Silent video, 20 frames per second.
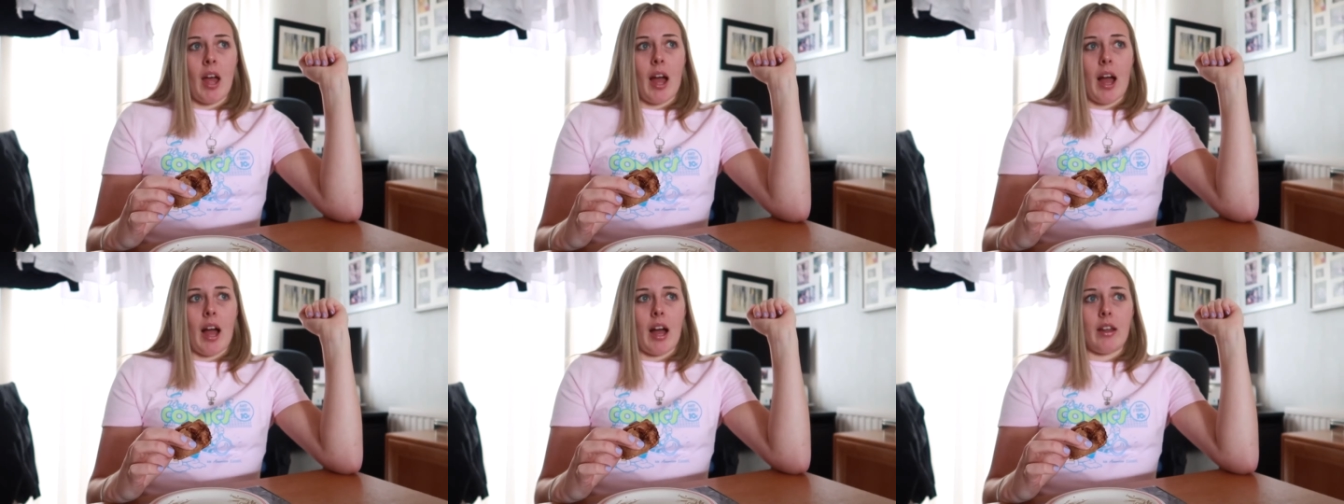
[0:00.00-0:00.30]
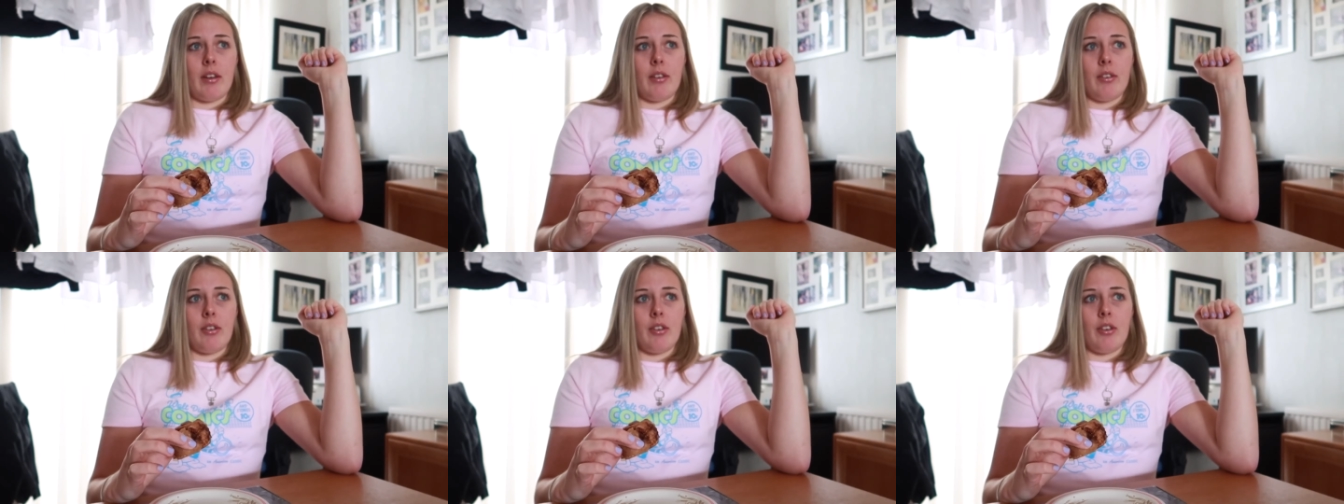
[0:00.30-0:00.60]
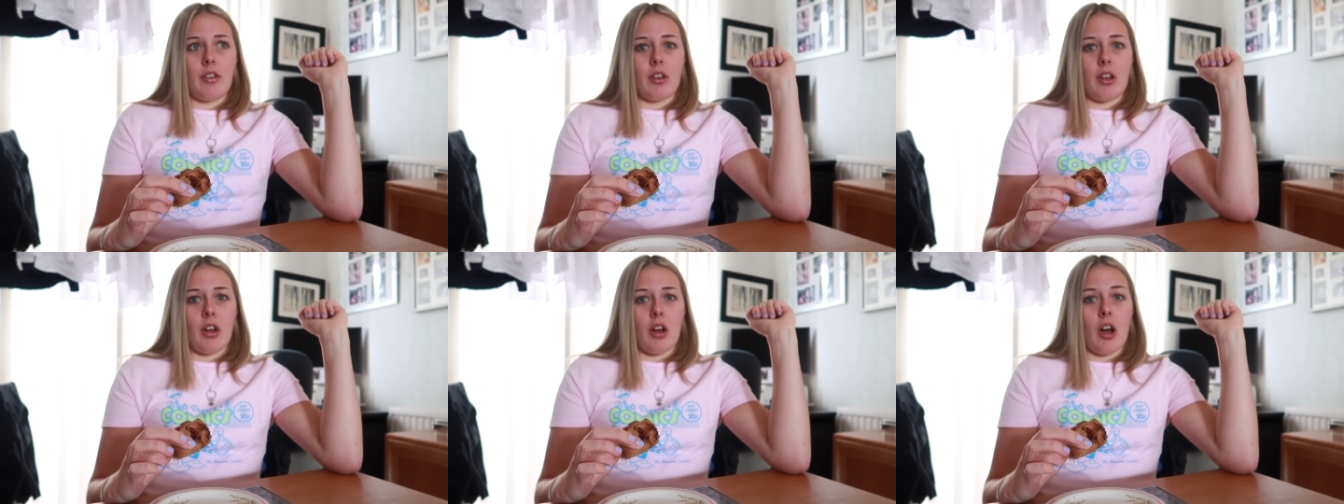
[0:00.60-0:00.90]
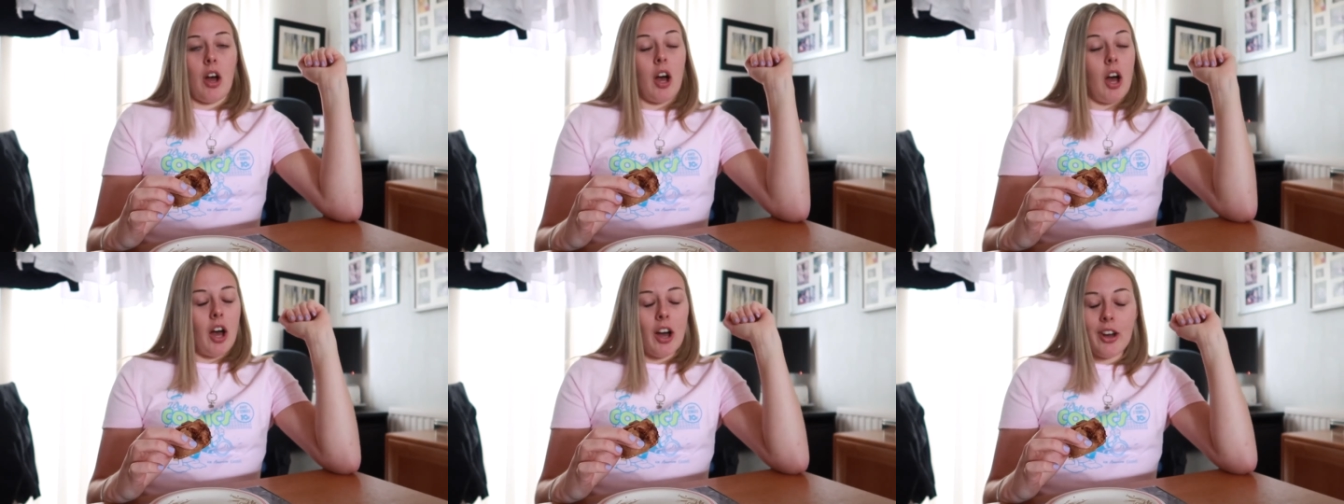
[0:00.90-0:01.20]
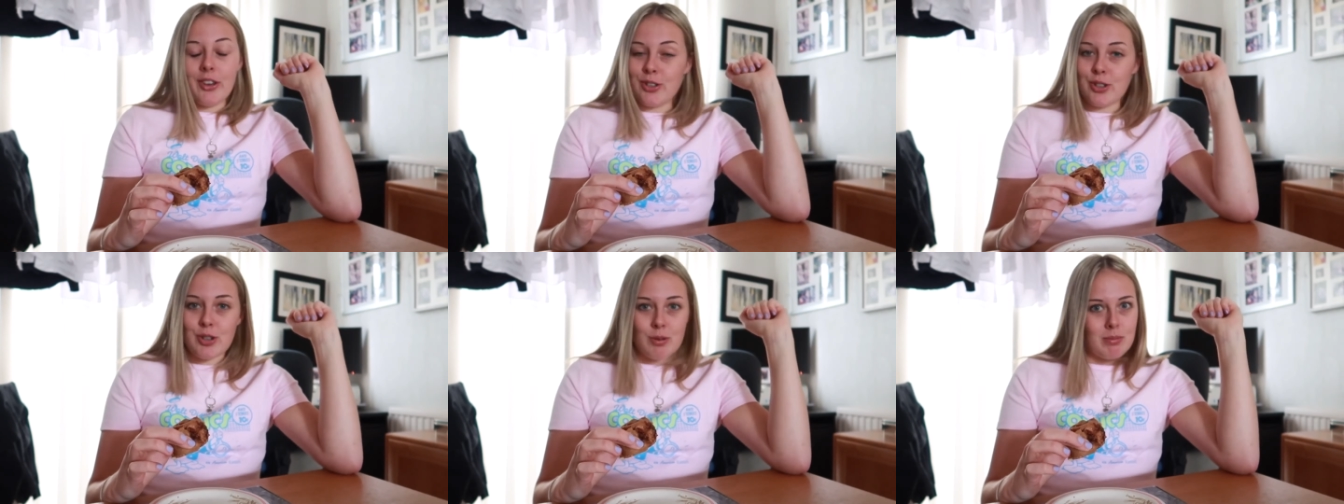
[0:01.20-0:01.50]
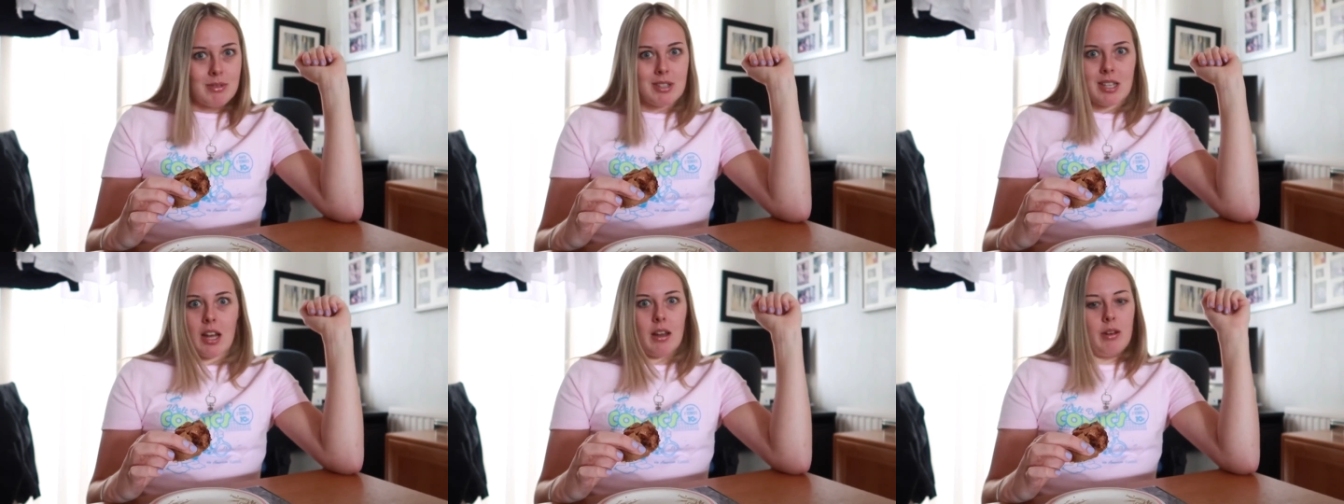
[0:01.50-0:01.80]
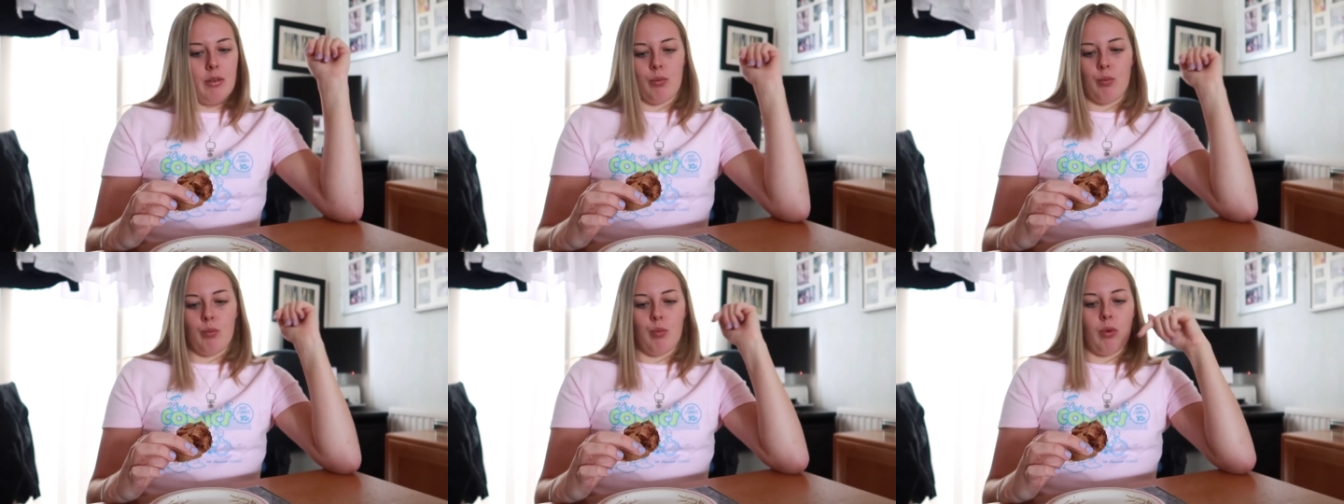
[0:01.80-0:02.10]
and
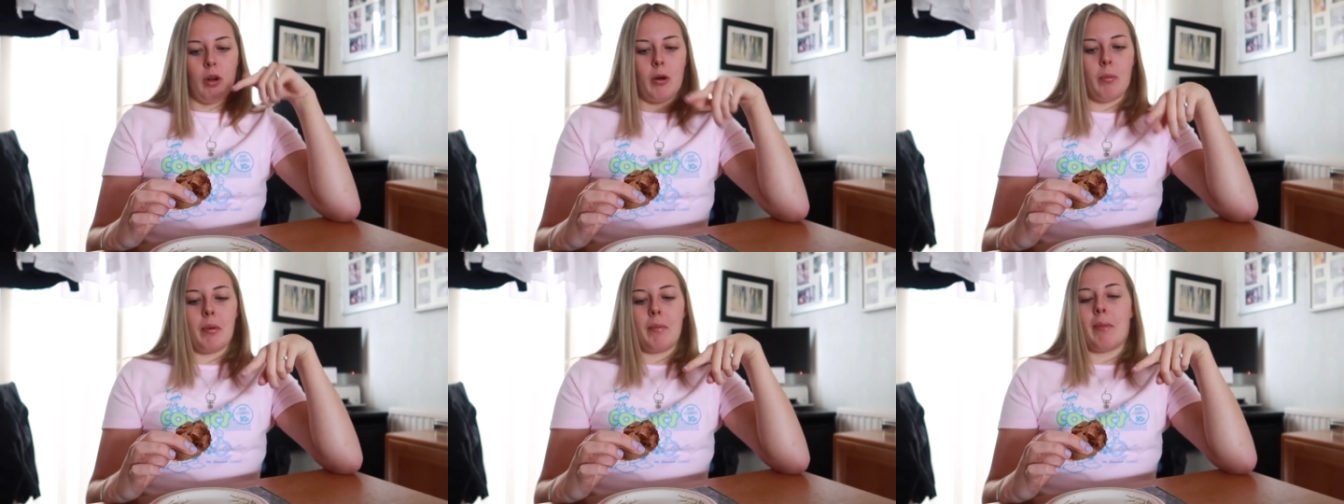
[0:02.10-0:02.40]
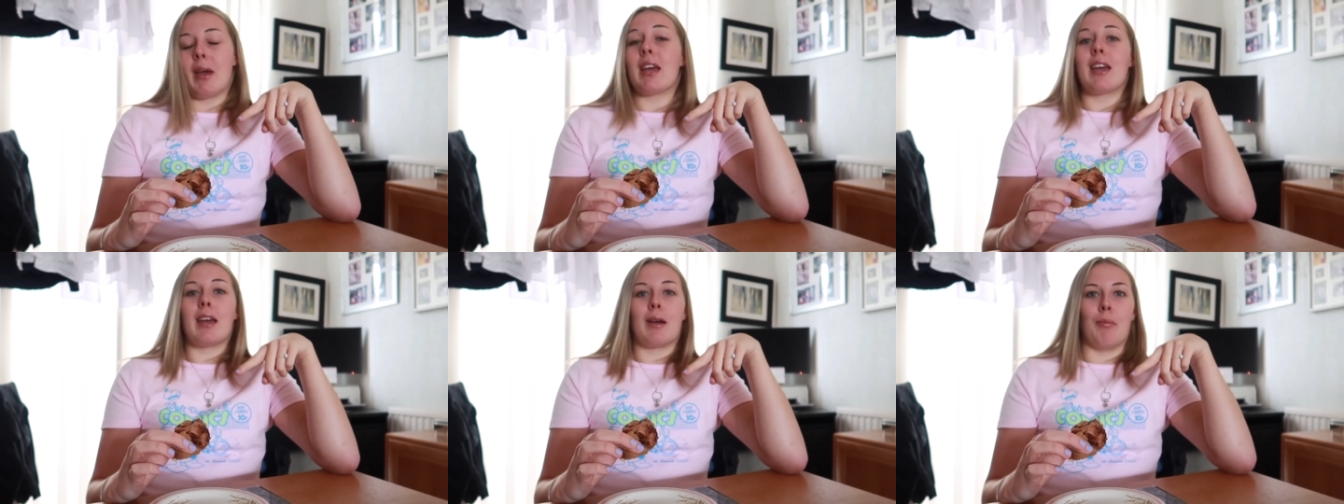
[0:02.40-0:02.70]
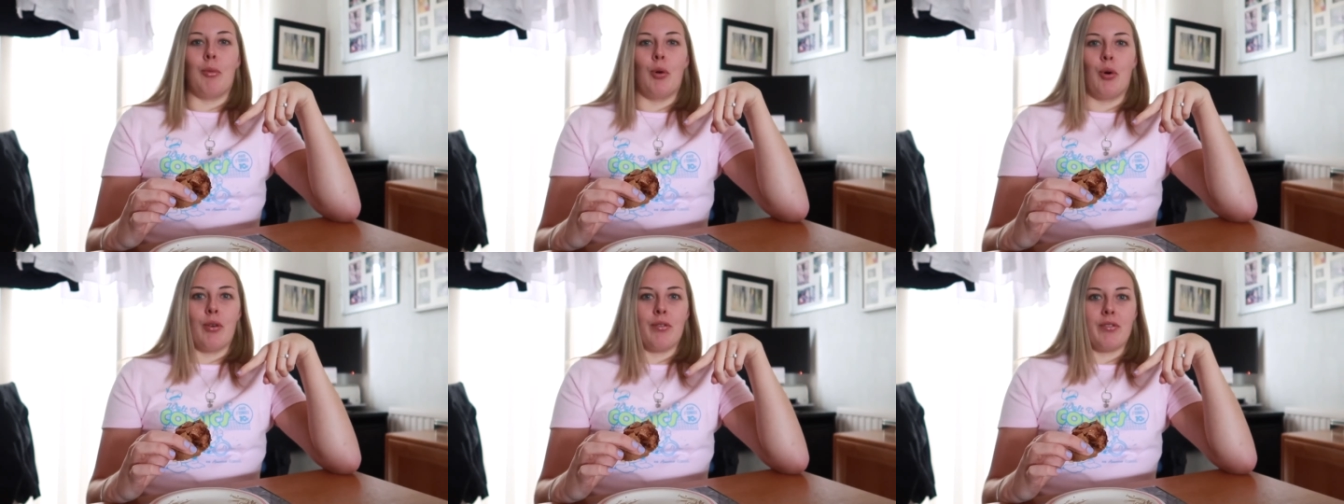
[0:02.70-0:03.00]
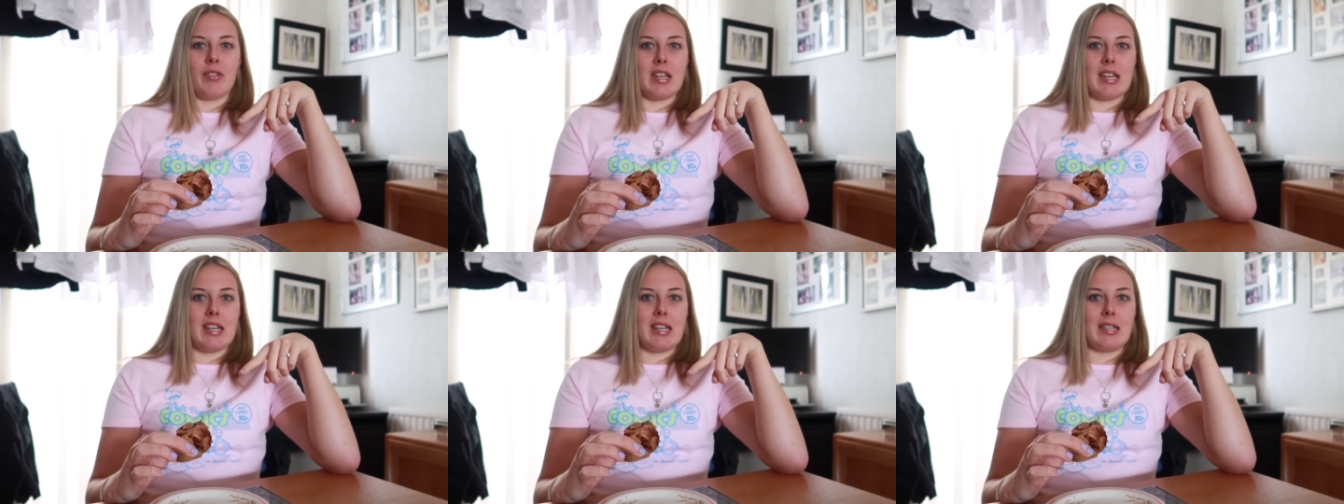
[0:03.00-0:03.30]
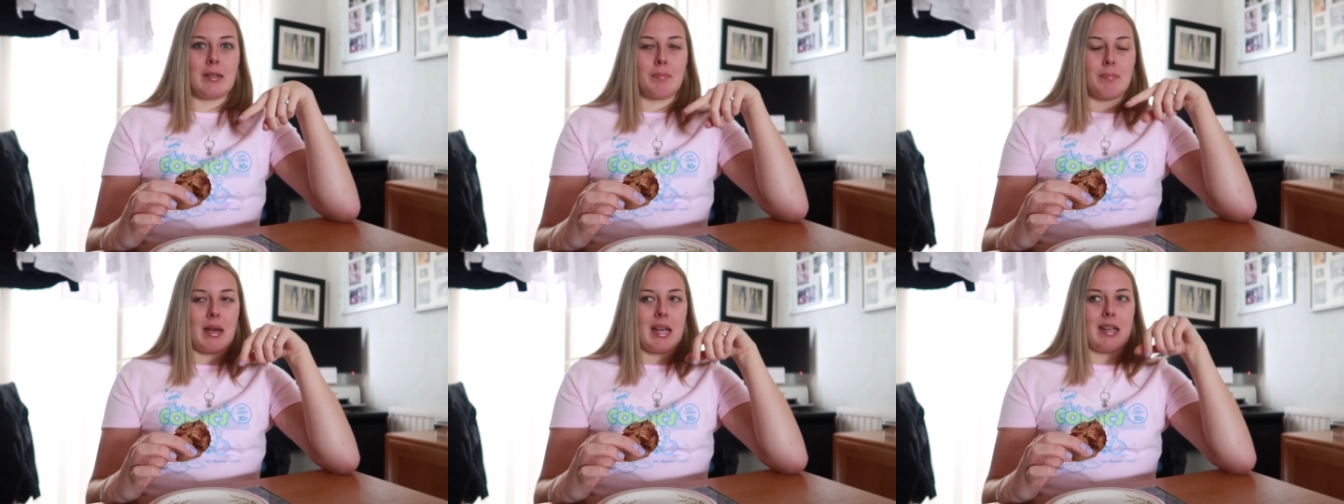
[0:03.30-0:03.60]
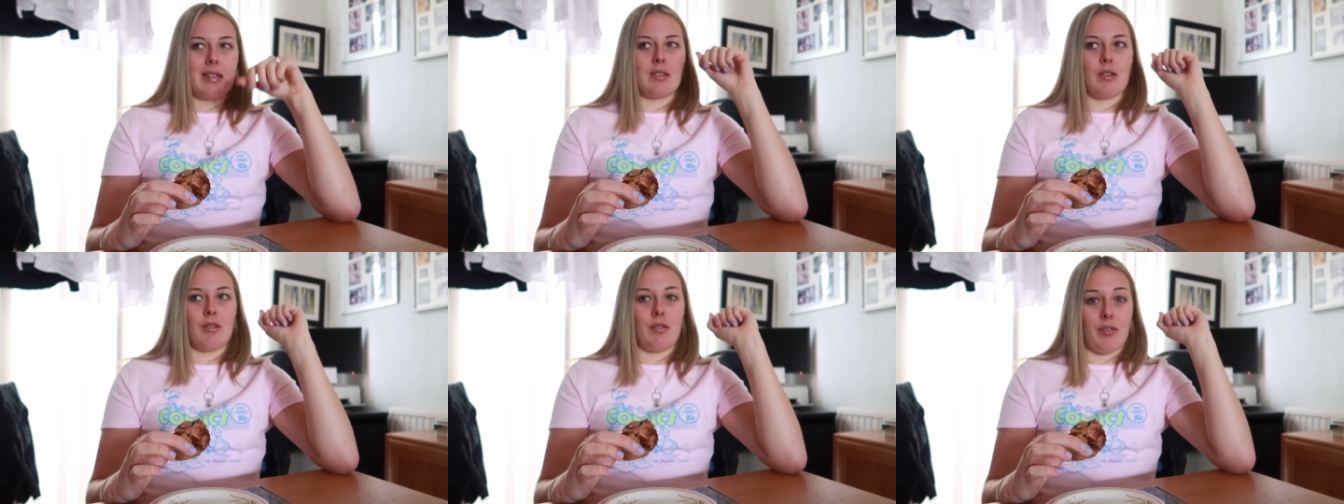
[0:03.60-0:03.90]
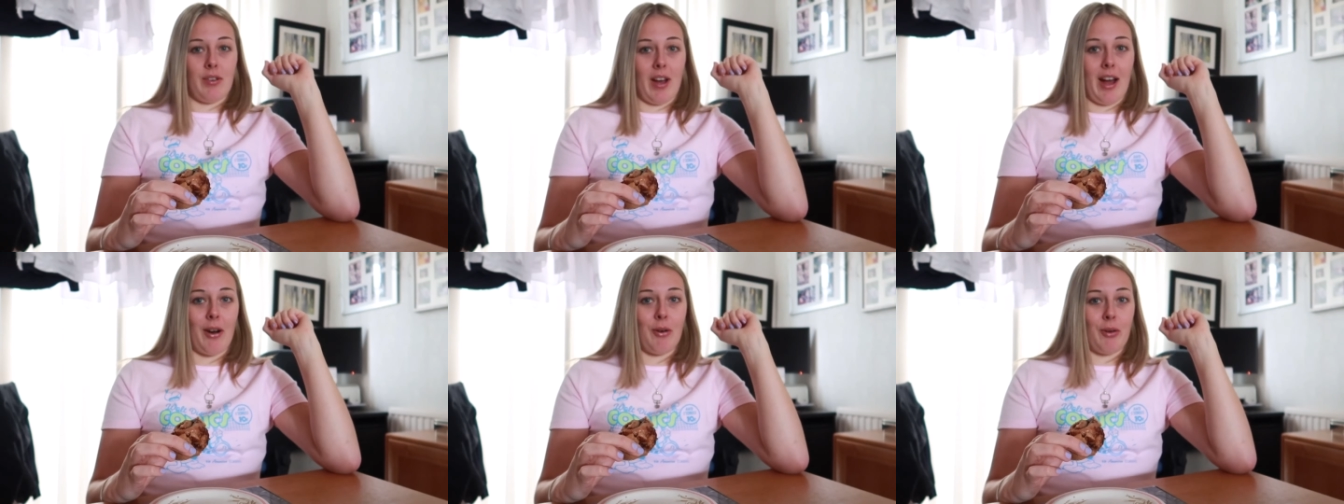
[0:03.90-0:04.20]
100% will be making more of these based off of
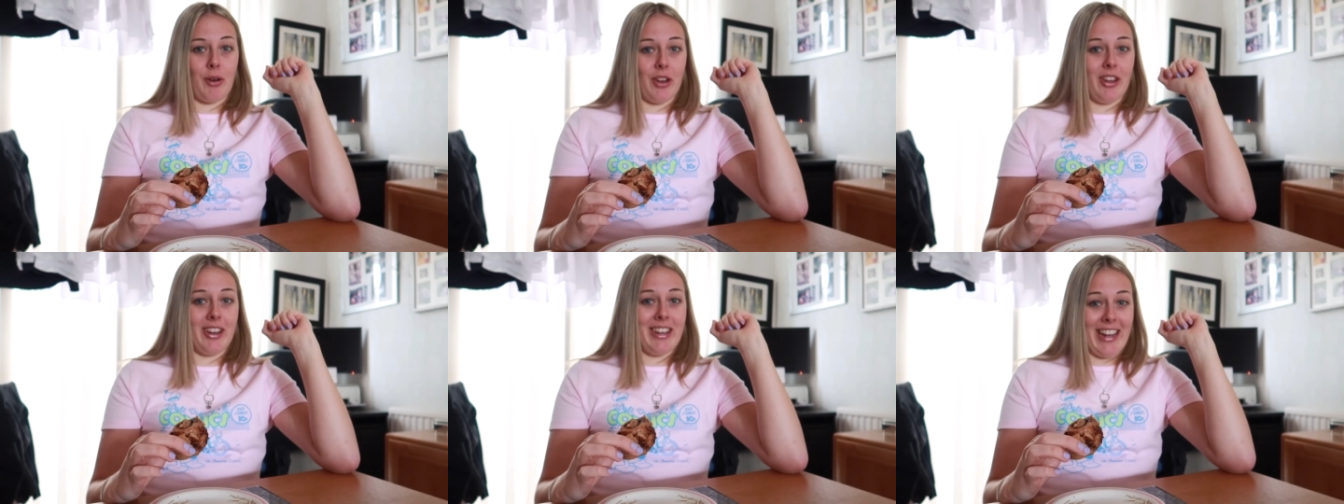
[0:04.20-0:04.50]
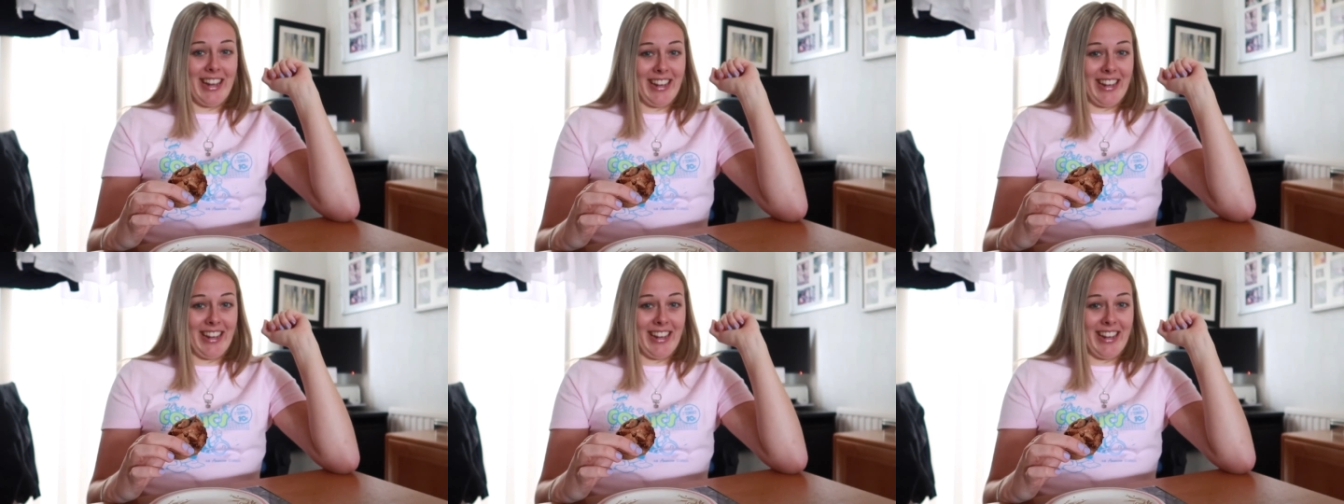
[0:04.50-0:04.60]
how good